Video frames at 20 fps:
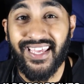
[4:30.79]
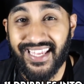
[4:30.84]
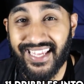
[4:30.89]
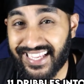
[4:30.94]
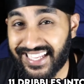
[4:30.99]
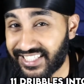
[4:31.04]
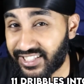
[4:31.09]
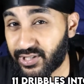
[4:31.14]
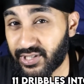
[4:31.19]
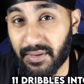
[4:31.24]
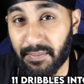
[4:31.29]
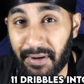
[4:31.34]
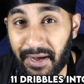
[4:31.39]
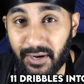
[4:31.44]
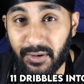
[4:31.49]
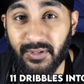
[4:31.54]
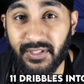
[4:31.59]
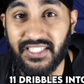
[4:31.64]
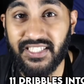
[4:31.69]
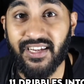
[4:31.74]

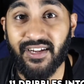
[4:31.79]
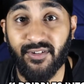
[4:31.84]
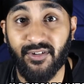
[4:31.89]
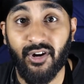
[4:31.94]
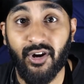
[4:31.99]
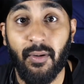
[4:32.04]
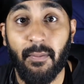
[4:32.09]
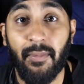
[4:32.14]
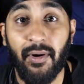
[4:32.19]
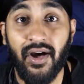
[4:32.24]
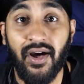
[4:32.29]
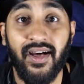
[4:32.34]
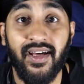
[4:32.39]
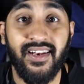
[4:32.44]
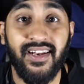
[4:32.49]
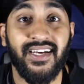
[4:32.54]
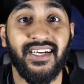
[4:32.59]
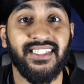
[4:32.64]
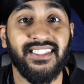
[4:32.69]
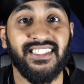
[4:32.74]
Per
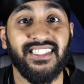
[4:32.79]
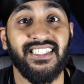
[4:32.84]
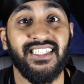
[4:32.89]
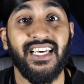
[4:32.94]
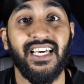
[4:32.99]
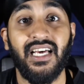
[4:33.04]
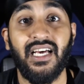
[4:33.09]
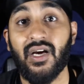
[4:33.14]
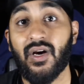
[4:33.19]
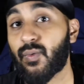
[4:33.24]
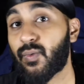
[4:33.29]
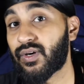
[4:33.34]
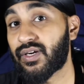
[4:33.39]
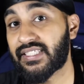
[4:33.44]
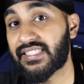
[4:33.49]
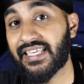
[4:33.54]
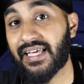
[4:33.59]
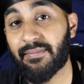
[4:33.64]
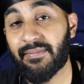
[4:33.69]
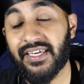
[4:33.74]
90. What does
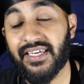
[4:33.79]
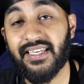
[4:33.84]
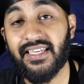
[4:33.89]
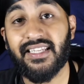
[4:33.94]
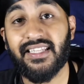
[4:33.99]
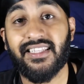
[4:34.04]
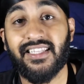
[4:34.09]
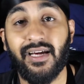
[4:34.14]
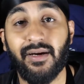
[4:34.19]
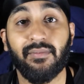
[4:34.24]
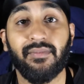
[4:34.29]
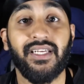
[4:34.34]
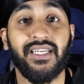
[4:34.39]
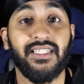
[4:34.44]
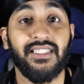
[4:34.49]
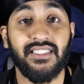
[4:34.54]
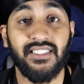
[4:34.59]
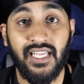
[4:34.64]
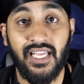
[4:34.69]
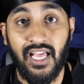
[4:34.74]
that mean? That
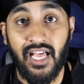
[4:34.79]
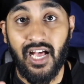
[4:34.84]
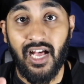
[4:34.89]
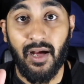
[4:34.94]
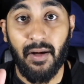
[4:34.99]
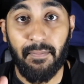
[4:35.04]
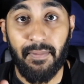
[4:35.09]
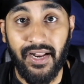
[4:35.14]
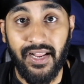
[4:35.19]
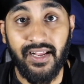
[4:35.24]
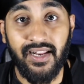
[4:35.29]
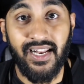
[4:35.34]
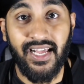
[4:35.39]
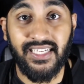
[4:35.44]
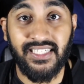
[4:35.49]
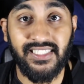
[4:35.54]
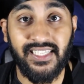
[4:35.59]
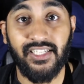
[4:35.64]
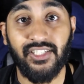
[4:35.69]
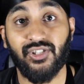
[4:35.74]
means a player like
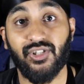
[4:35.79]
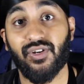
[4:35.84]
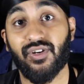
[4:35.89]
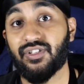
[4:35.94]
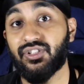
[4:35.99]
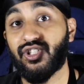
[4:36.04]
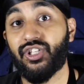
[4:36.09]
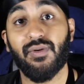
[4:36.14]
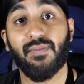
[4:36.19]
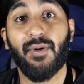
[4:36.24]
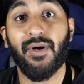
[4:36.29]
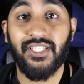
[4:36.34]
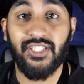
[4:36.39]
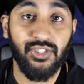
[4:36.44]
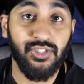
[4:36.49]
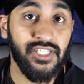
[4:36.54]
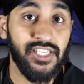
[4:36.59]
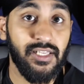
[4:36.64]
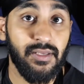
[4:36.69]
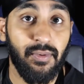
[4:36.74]
Sancho,
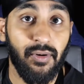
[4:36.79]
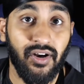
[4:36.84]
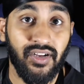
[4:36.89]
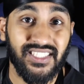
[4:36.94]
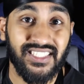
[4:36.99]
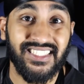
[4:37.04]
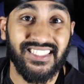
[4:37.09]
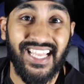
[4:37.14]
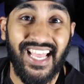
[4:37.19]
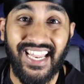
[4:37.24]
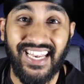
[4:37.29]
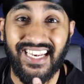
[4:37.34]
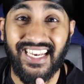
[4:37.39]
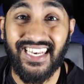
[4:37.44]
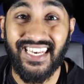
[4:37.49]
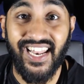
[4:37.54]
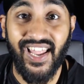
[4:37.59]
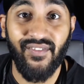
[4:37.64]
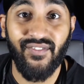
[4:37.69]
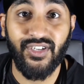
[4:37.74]
2.2 key passes and
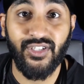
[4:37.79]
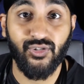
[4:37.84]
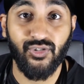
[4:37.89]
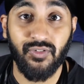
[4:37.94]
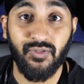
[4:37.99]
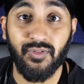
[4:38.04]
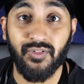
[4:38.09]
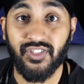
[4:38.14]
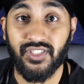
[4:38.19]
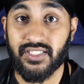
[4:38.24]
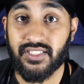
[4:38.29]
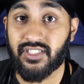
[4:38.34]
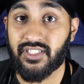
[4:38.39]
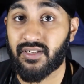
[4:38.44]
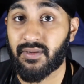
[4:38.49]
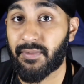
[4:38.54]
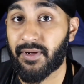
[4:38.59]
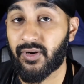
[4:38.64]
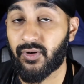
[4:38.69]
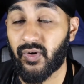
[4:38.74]
11 dribbles into the
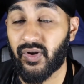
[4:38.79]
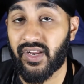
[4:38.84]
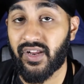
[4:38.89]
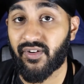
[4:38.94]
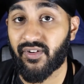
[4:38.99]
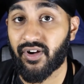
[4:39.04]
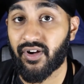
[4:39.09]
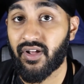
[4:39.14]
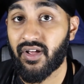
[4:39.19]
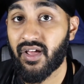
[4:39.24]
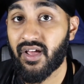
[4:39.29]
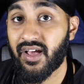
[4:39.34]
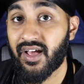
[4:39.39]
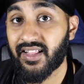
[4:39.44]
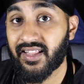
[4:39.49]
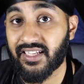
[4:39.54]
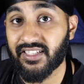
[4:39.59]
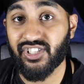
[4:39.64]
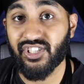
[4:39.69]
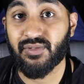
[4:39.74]
penalty area.
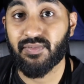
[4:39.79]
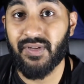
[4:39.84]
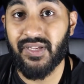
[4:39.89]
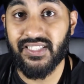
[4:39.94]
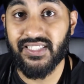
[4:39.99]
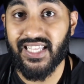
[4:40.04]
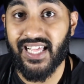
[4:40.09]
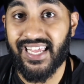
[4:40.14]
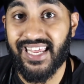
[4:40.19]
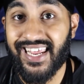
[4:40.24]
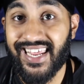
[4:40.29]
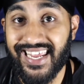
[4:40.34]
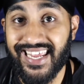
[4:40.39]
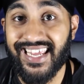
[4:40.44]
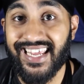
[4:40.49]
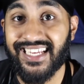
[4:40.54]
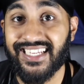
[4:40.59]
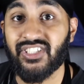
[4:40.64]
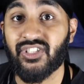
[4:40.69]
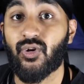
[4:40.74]
That just means that he
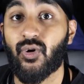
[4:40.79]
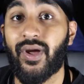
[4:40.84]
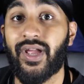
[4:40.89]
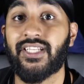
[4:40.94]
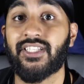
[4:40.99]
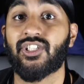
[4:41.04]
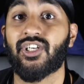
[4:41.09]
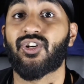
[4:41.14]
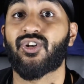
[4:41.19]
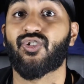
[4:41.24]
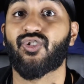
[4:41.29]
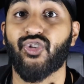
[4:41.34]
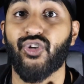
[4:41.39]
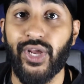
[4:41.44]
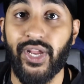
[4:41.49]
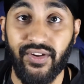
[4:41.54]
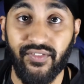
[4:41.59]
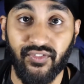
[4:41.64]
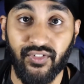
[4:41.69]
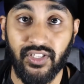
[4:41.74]
is going to
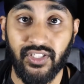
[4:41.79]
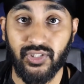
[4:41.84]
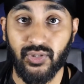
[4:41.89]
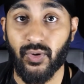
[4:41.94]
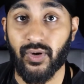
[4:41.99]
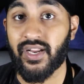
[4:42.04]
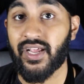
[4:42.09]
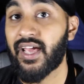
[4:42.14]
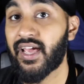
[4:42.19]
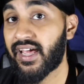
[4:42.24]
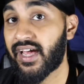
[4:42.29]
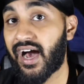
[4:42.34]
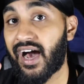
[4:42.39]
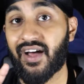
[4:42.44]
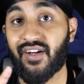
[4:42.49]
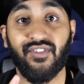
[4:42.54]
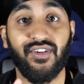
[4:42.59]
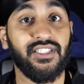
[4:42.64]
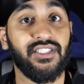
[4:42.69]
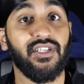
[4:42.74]
create for the squad.
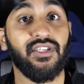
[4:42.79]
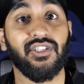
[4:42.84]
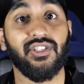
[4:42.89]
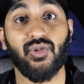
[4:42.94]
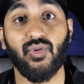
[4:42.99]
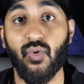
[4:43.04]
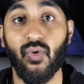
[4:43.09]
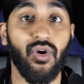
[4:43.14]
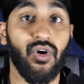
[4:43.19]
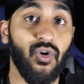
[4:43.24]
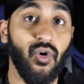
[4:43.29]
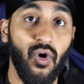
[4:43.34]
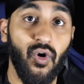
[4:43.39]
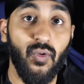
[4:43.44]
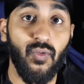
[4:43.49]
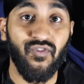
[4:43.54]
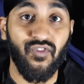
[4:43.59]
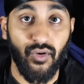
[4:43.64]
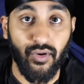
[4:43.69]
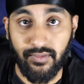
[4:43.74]
Either he's going to score a goal
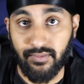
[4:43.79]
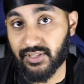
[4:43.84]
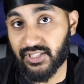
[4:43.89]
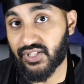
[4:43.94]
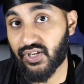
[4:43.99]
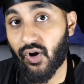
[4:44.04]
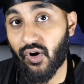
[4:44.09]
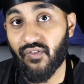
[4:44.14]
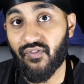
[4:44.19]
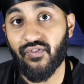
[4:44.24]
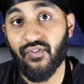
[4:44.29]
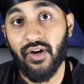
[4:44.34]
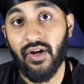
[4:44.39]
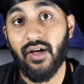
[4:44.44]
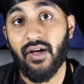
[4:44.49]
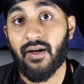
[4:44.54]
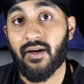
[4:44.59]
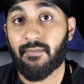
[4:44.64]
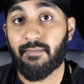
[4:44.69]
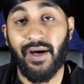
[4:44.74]
for himself
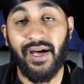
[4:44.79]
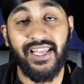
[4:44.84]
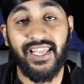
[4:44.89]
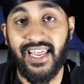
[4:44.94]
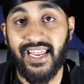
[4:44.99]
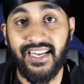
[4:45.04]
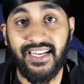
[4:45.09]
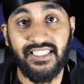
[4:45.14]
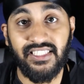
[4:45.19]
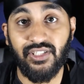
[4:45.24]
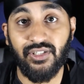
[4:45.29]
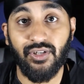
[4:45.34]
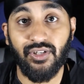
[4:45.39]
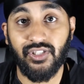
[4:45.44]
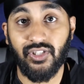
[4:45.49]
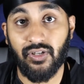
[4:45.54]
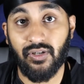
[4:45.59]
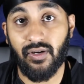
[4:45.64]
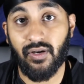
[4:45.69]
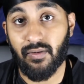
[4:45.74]
by getting into those
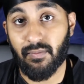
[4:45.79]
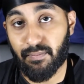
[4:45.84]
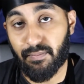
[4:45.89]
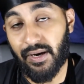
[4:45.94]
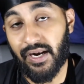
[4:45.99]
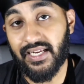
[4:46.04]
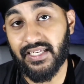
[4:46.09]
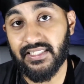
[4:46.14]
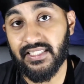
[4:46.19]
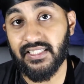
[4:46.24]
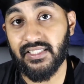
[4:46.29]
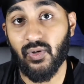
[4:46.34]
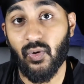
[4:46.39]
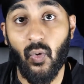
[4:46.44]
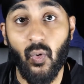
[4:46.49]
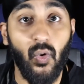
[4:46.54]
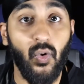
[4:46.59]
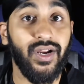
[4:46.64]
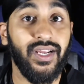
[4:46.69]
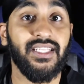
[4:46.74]
places,
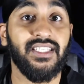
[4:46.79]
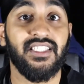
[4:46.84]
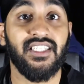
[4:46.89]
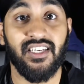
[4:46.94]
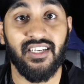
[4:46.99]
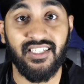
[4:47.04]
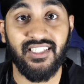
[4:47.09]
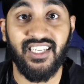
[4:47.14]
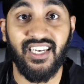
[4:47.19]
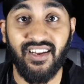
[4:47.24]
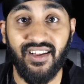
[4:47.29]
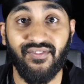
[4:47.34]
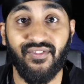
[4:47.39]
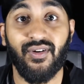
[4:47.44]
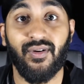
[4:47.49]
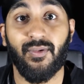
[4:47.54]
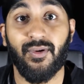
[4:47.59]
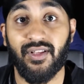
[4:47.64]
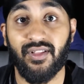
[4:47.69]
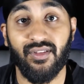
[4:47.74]
or he's going to deliver
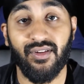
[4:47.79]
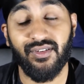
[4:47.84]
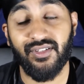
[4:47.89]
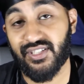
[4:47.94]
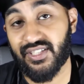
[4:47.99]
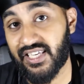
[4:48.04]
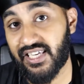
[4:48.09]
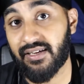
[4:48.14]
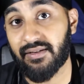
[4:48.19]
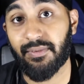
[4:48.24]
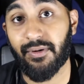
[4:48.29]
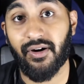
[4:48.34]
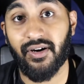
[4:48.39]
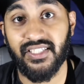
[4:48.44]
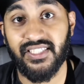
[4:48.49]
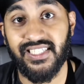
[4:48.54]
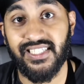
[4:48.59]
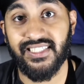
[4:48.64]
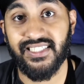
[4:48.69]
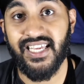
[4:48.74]
one of those key
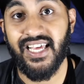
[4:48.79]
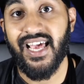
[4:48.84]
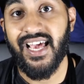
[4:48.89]
passes.